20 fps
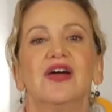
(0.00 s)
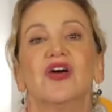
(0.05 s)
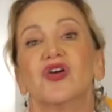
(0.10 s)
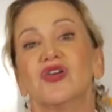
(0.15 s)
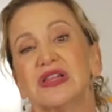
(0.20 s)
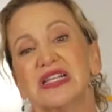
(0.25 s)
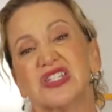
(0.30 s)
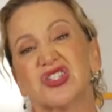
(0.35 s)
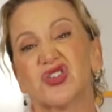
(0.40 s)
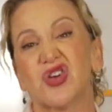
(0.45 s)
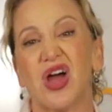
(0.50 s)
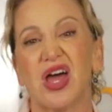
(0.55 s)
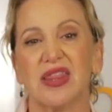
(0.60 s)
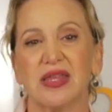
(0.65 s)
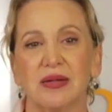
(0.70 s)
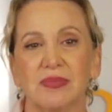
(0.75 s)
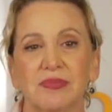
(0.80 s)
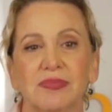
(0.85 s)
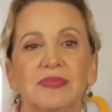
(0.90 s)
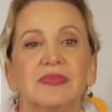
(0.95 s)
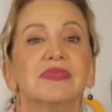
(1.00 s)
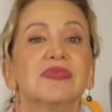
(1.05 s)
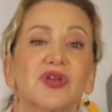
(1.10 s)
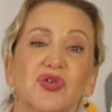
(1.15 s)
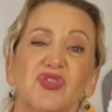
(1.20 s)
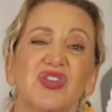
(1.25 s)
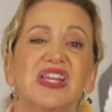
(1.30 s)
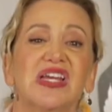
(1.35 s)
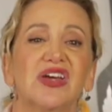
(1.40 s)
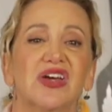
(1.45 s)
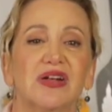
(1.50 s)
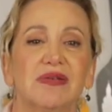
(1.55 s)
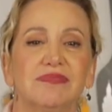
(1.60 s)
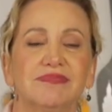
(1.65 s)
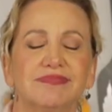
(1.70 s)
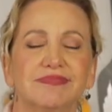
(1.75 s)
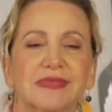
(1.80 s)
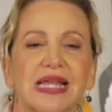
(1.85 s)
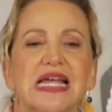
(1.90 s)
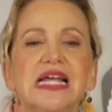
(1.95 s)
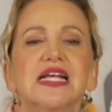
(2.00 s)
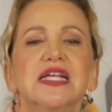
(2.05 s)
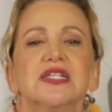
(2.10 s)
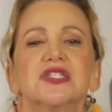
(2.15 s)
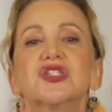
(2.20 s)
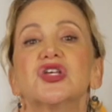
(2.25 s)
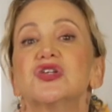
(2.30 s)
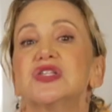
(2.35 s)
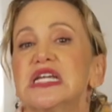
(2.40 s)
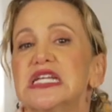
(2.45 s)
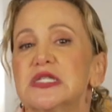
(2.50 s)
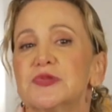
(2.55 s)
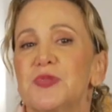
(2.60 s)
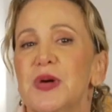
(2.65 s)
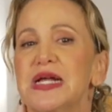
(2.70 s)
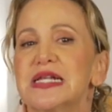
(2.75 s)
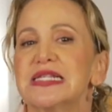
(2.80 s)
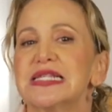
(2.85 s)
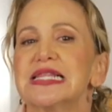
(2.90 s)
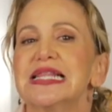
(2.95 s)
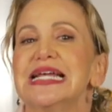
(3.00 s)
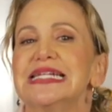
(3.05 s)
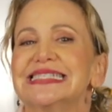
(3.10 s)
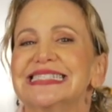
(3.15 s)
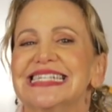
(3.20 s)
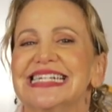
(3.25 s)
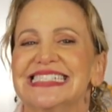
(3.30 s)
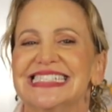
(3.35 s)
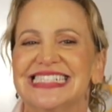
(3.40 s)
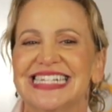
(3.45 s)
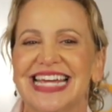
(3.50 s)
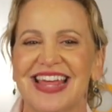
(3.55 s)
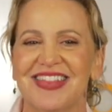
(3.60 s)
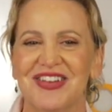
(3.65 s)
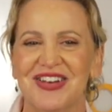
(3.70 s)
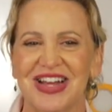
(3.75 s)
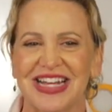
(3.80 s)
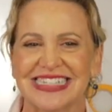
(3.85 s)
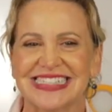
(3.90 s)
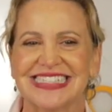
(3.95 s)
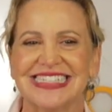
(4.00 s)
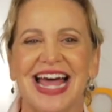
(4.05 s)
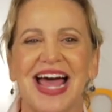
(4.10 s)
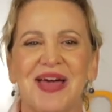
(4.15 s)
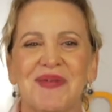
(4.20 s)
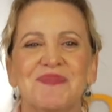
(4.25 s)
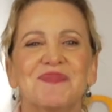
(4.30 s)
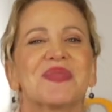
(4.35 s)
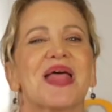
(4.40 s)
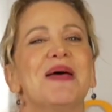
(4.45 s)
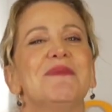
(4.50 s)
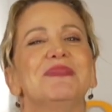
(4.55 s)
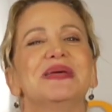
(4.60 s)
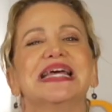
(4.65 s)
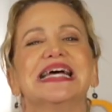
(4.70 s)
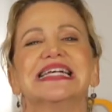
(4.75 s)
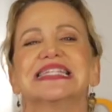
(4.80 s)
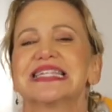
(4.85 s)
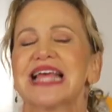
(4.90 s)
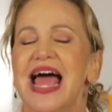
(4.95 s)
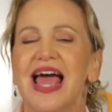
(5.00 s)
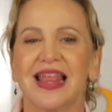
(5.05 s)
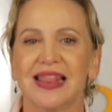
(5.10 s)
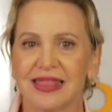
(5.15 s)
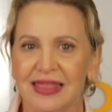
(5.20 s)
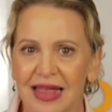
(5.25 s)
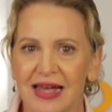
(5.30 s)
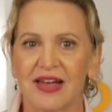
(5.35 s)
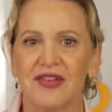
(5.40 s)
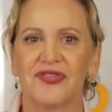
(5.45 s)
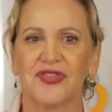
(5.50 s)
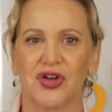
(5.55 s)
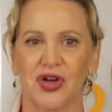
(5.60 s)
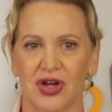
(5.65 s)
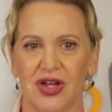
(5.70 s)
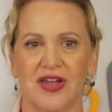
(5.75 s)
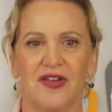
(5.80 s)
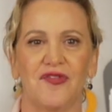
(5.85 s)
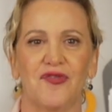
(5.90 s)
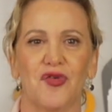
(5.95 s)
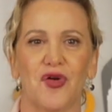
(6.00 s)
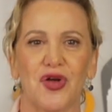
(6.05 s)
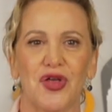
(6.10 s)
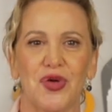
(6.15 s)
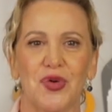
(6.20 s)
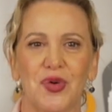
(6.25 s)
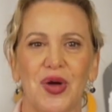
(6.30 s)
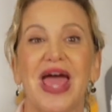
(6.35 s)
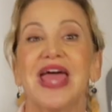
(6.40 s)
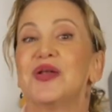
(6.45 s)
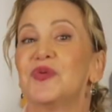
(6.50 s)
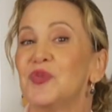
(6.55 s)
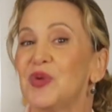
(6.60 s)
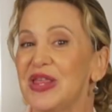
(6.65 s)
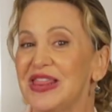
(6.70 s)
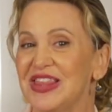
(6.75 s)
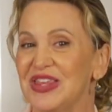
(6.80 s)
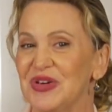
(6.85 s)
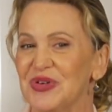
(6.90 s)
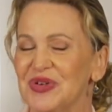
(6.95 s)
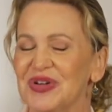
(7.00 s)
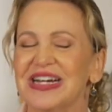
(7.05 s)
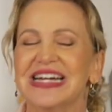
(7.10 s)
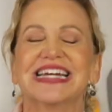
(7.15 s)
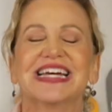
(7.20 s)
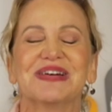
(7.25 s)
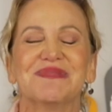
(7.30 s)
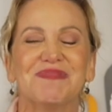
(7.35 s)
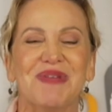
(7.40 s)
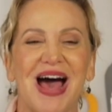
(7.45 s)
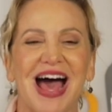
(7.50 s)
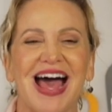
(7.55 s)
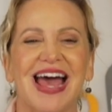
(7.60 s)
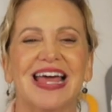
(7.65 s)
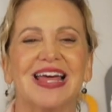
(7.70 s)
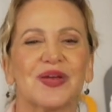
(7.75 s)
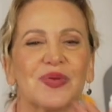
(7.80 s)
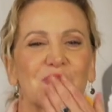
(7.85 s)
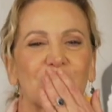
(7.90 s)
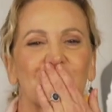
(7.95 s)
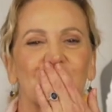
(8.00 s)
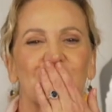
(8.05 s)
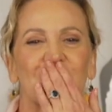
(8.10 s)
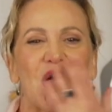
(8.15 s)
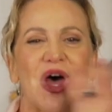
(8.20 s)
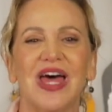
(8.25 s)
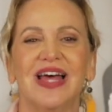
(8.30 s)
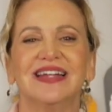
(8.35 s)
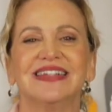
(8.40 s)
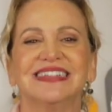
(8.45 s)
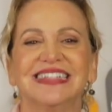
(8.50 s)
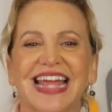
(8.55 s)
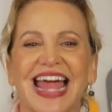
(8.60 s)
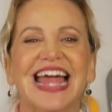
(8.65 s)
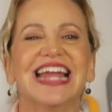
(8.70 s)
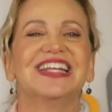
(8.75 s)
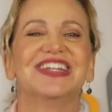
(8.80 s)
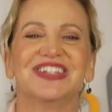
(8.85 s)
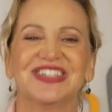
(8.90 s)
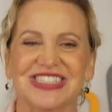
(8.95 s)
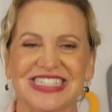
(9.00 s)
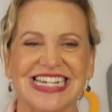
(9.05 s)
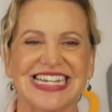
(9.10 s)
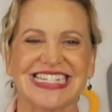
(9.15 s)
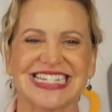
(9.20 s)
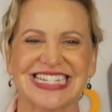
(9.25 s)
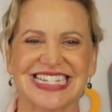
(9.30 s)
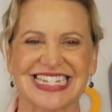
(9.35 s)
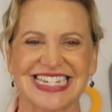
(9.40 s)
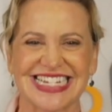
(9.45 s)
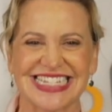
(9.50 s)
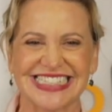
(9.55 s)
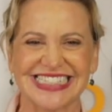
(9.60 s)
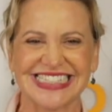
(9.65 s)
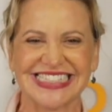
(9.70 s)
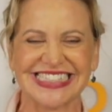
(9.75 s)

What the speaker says: Or at least try them. They're really good. So taste buds, let's get together next time because I love cooking for you and with you. Goodbye, mwah, and good taste.